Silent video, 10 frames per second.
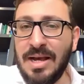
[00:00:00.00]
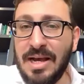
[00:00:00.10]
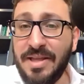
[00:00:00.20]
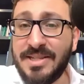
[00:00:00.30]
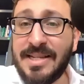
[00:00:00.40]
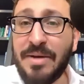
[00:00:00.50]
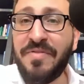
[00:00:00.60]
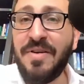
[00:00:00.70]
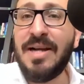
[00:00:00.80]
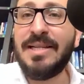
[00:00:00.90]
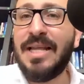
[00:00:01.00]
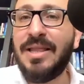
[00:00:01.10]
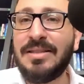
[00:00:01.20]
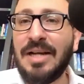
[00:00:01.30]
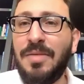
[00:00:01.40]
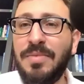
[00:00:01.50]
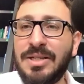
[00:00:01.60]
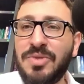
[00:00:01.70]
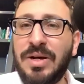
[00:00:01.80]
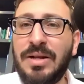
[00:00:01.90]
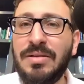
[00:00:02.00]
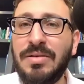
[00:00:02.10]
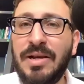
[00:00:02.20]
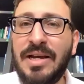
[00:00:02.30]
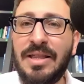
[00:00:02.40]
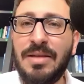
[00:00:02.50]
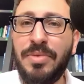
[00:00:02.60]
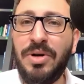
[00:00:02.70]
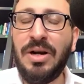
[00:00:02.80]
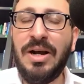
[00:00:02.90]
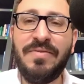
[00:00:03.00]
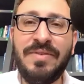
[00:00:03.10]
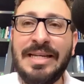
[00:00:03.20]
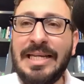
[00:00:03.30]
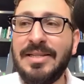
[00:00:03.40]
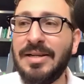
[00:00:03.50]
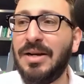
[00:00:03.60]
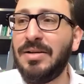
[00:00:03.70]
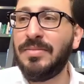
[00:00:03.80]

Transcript: This idea we find in the Talmud as well, in the book of Nida,